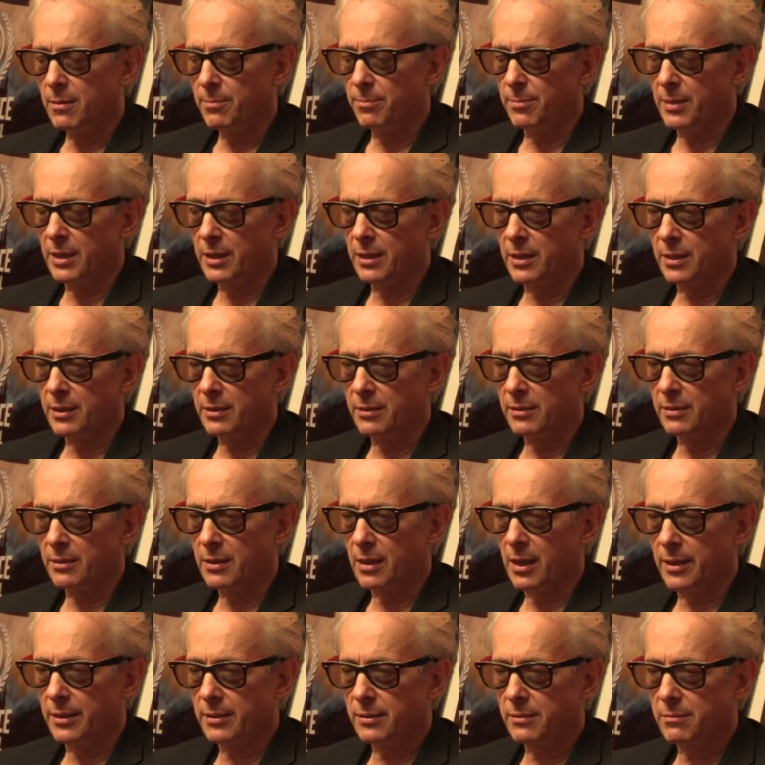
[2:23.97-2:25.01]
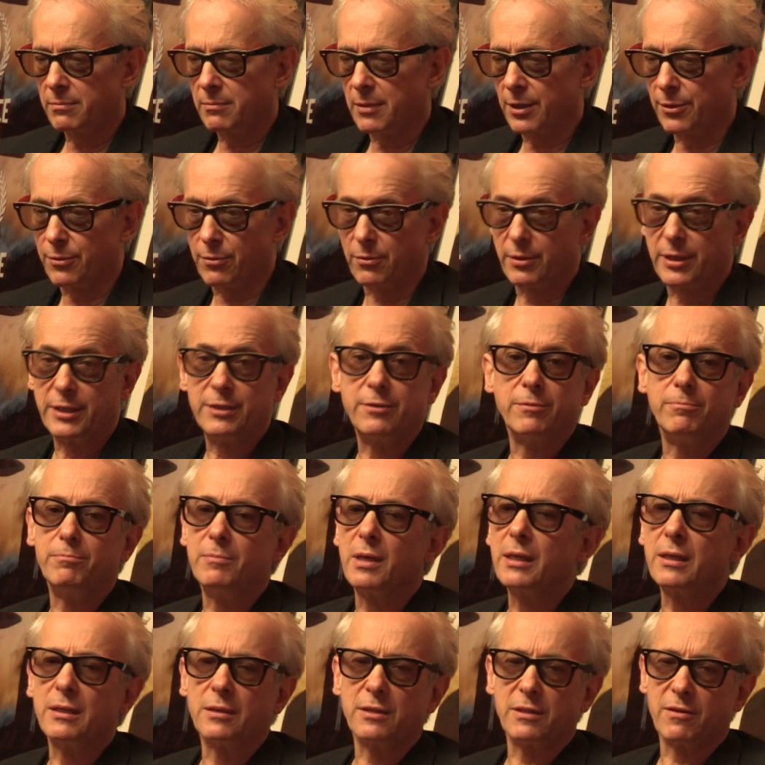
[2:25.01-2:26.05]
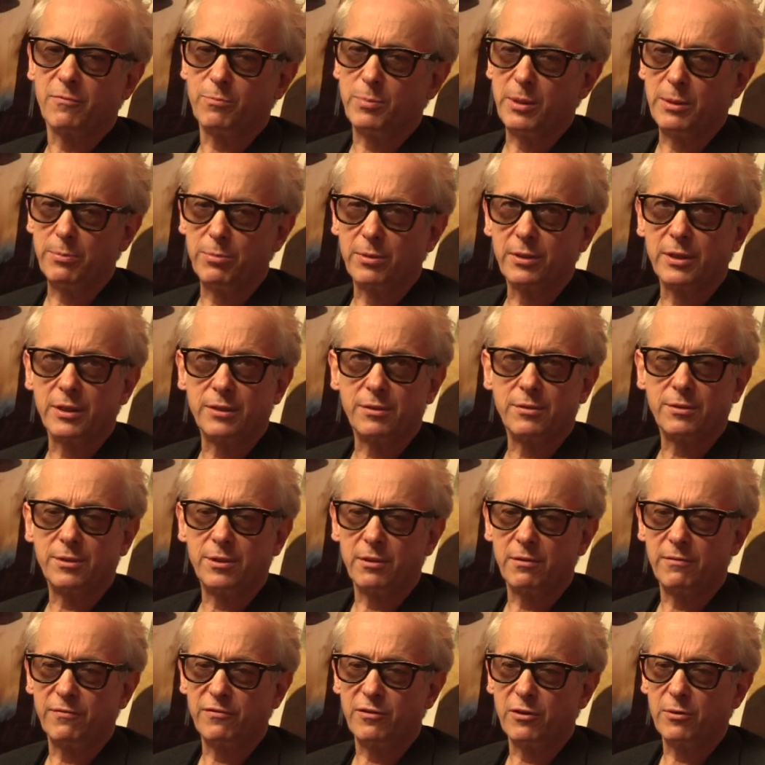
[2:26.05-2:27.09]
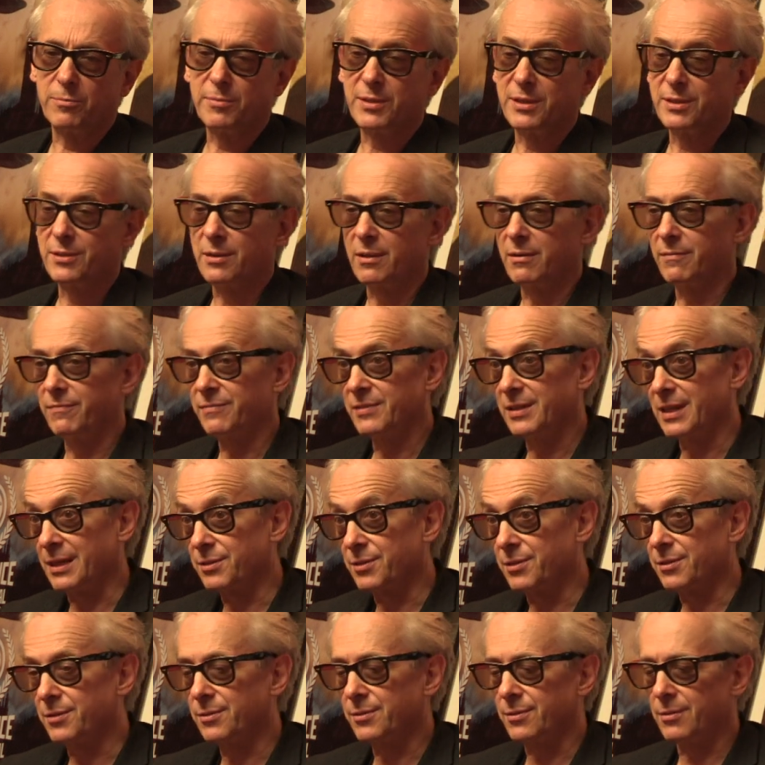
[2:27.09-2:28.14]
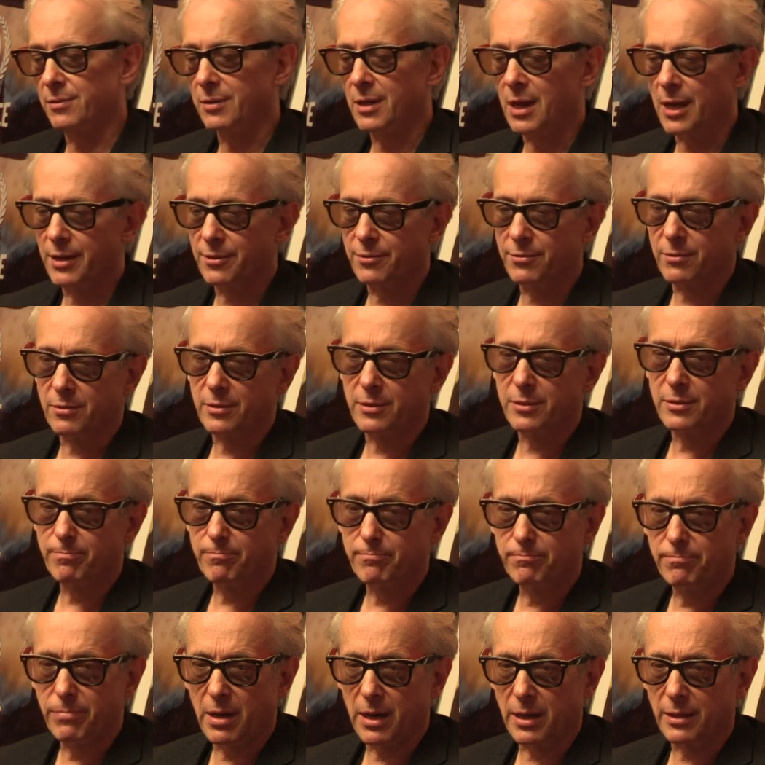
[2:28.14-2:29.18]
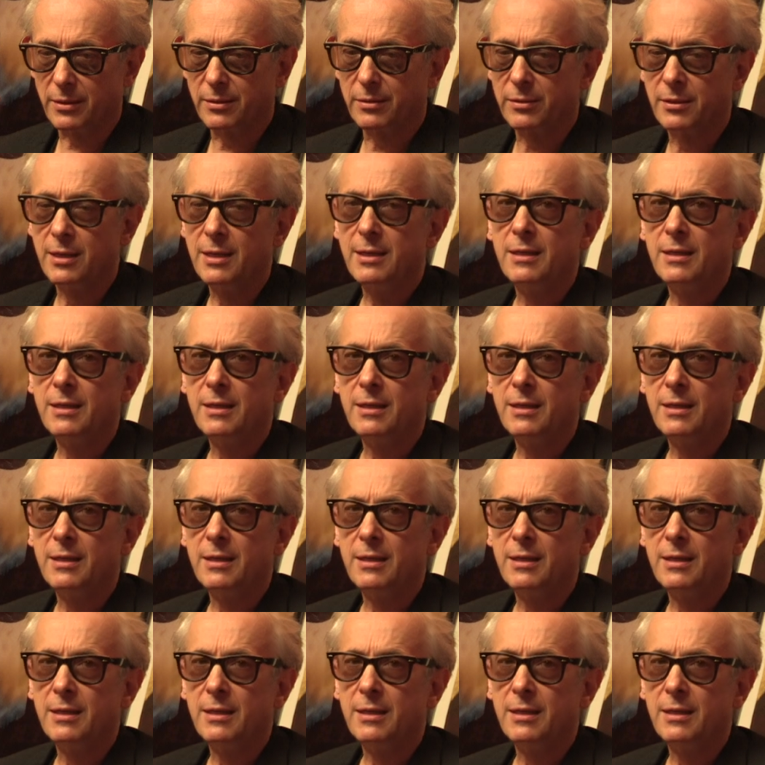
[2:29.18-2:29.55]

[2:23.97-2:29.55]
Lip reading: meaning that not only do millions of people get to see your film instead of dozens or hundreds, but